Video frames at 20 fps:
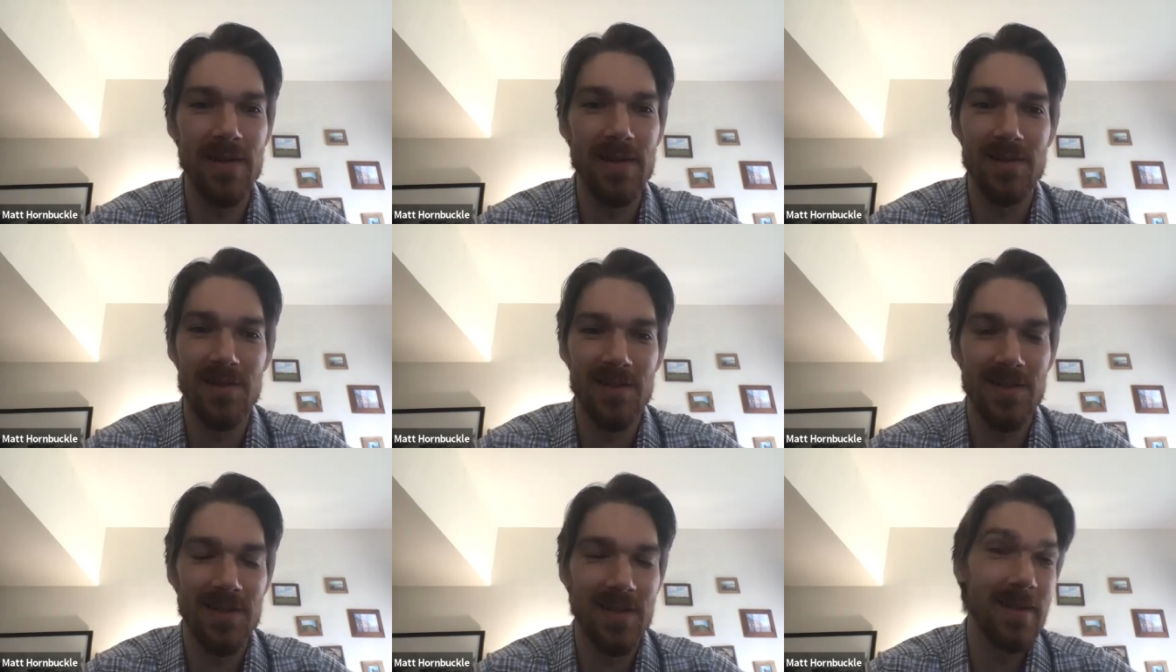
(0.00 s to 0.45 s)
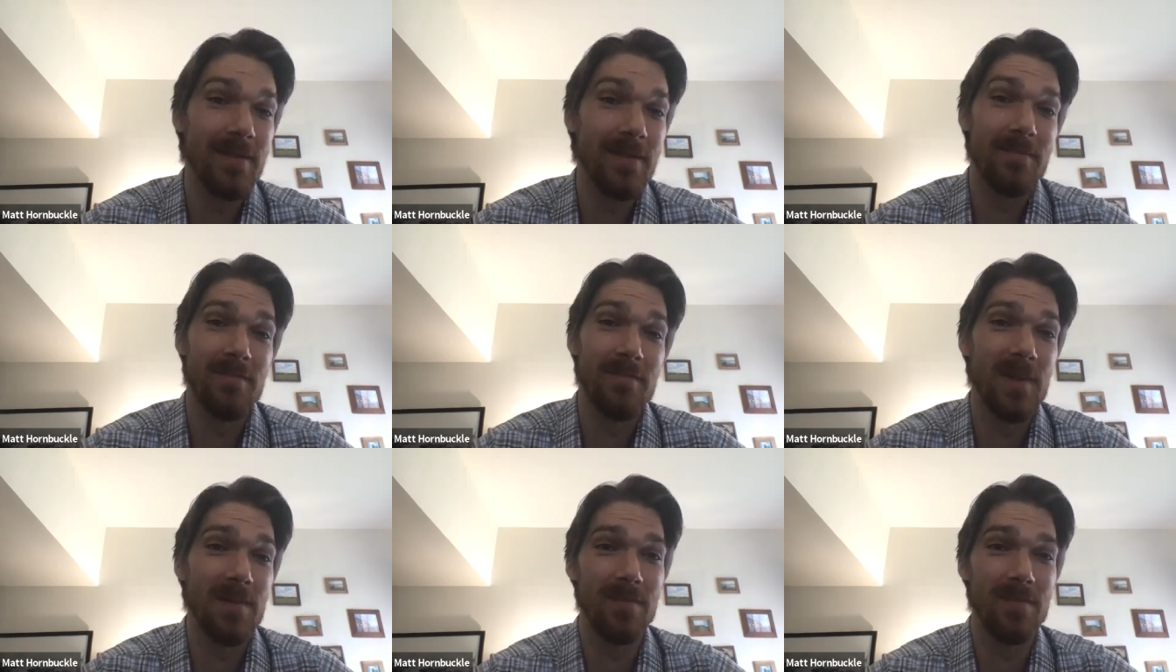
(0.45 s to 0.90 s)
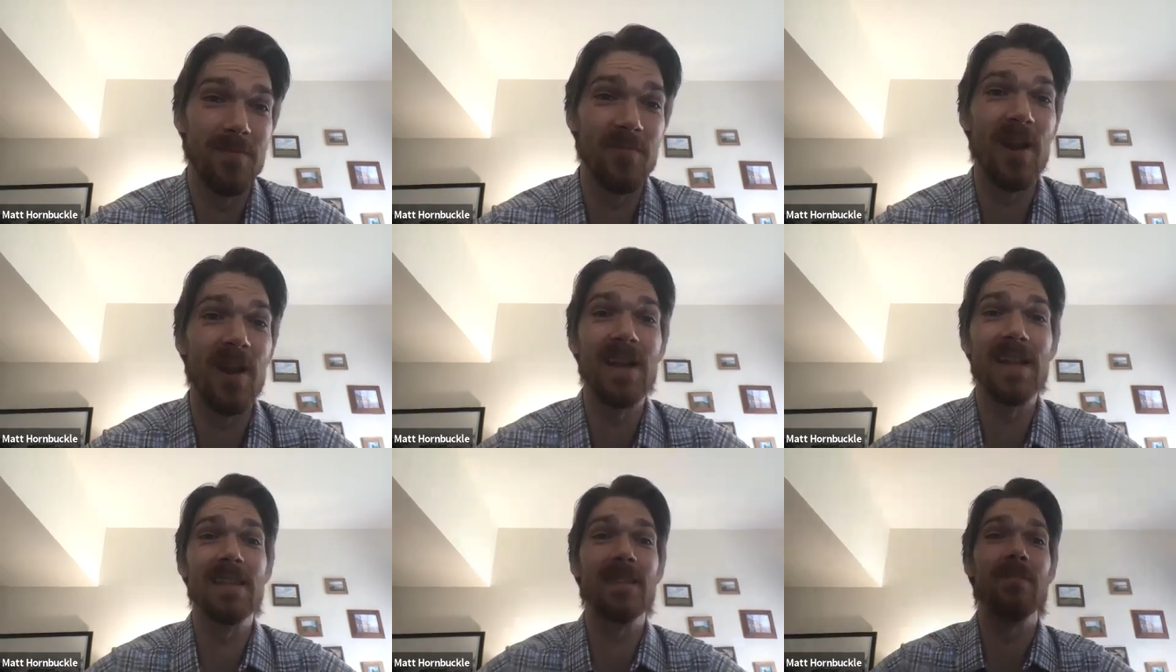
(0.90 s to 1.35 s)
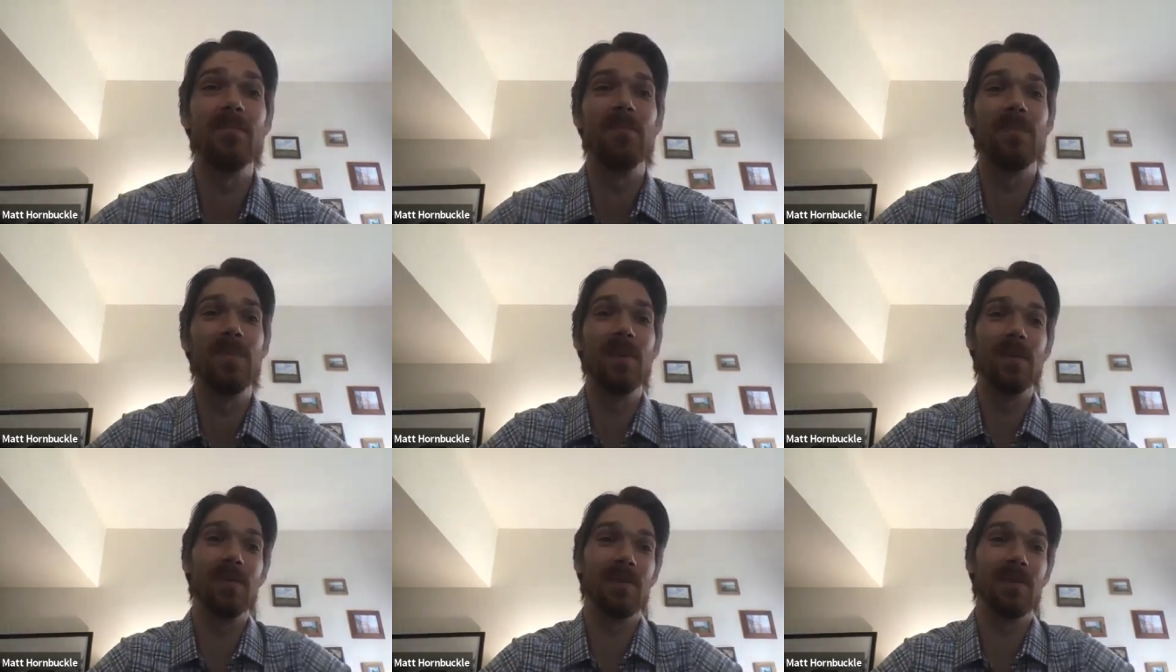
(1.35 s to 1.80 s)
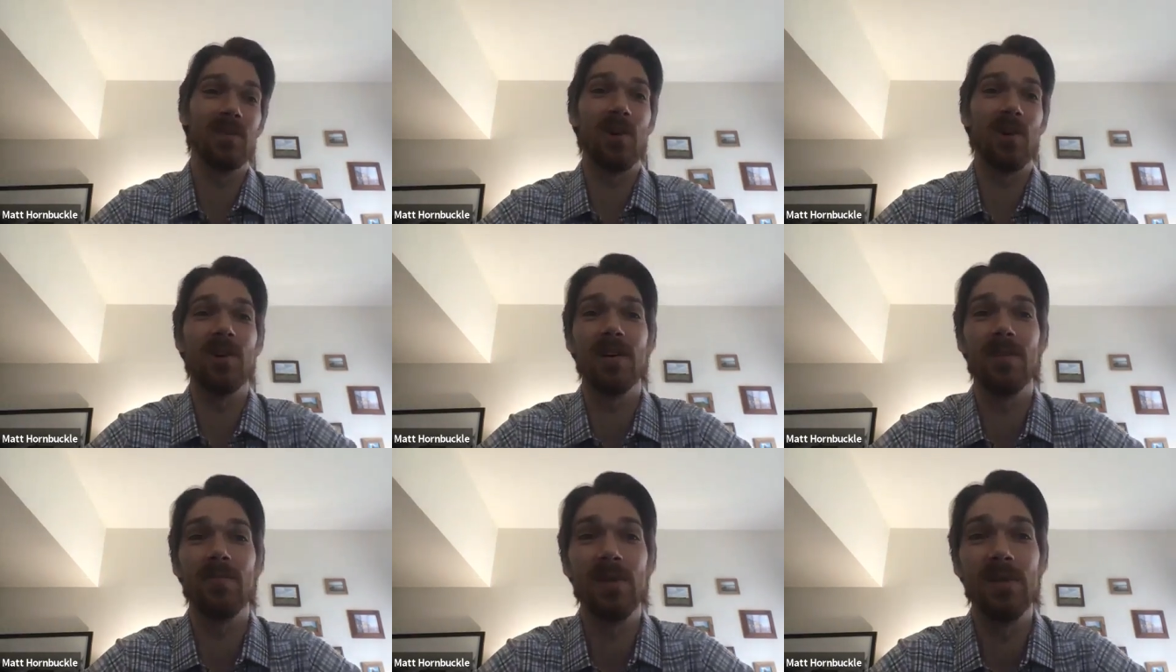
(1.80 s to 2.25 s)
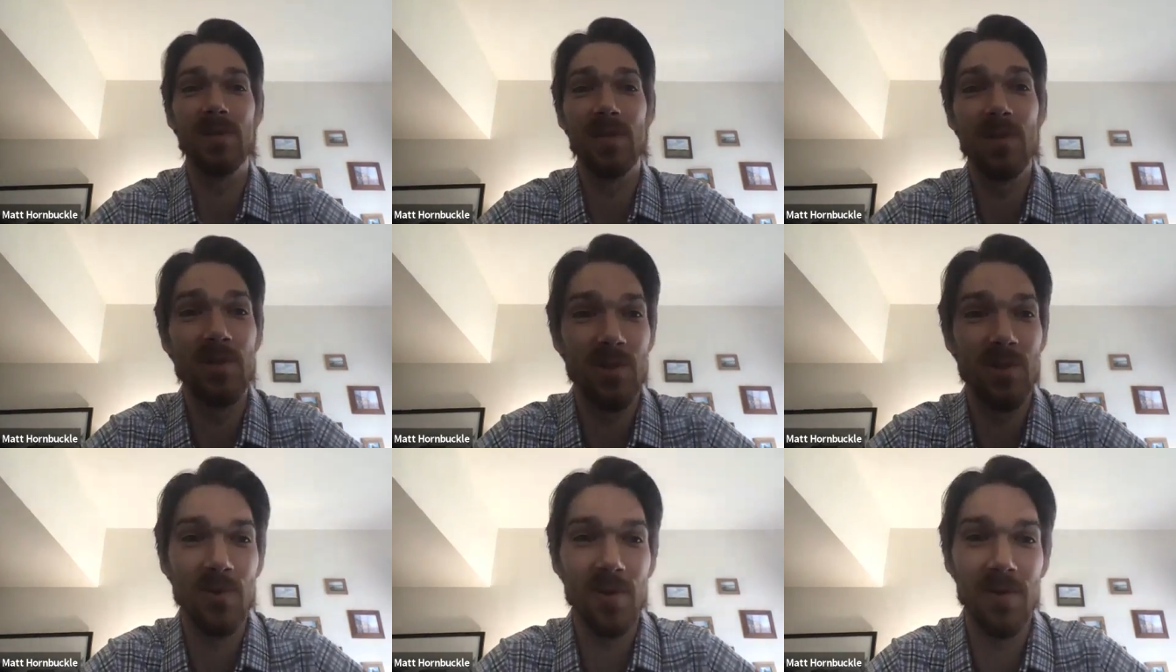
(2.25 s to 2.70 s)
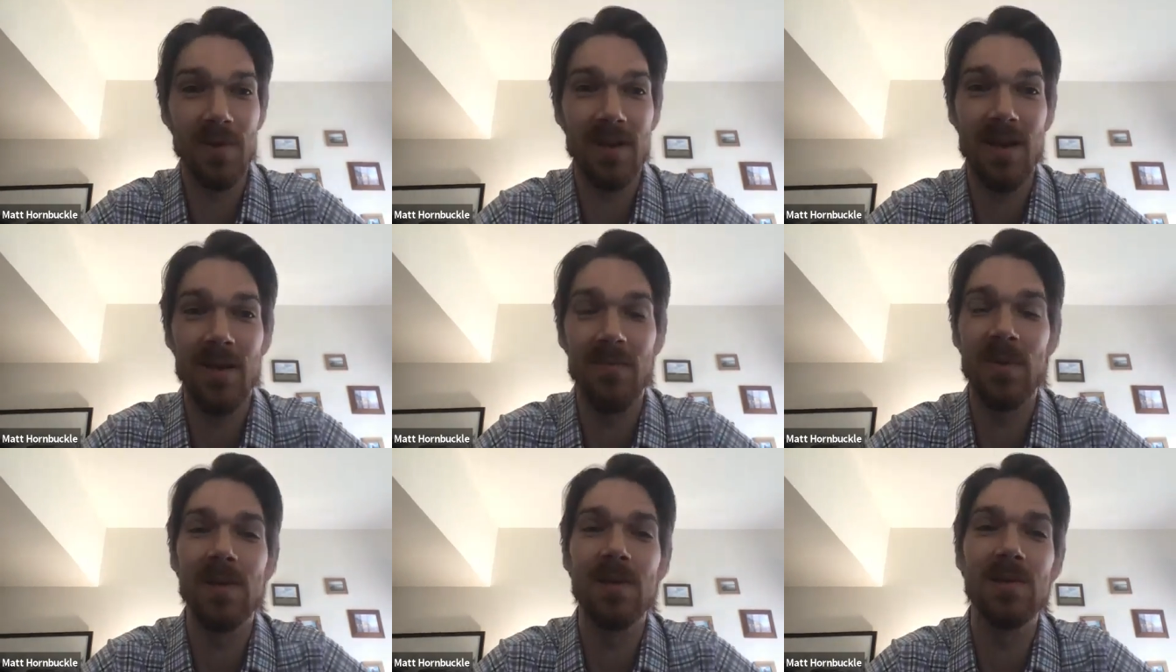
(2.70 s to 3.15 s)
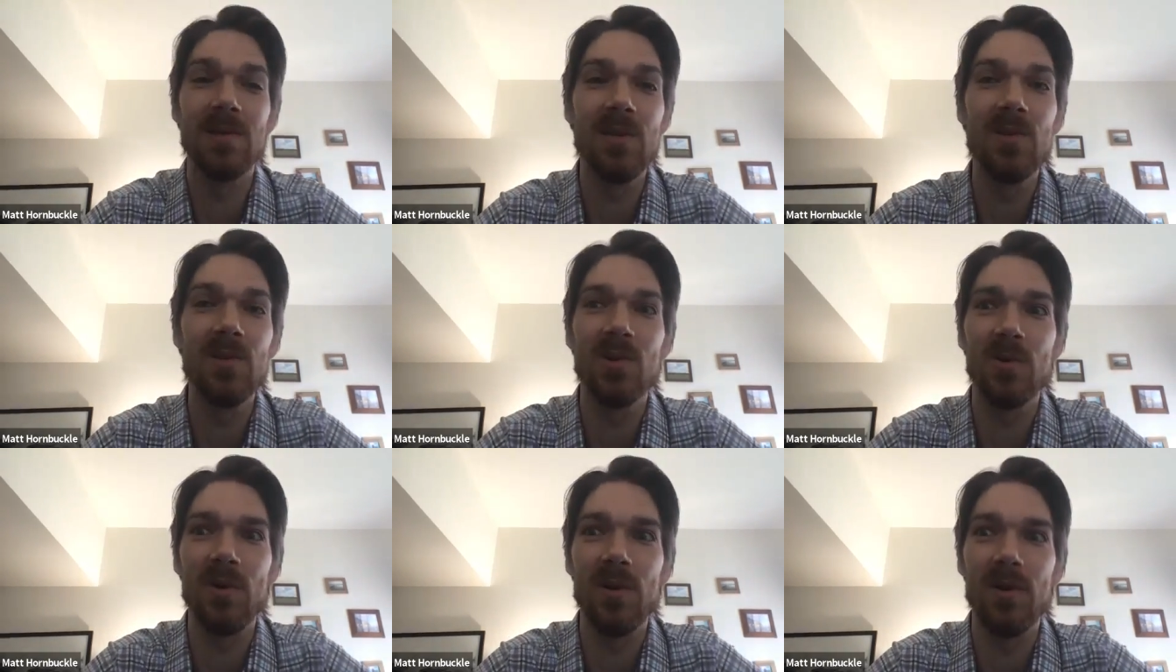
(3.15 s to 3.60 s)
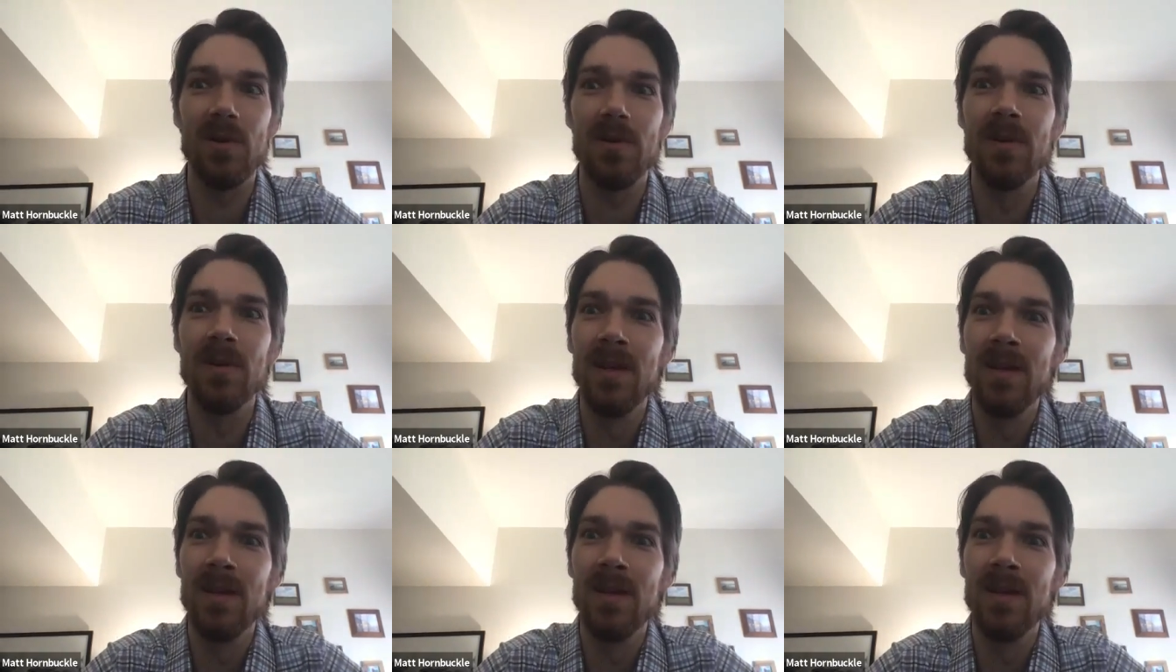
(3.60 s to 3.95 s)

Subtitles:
It's just like running the startup as usual or the company as usual.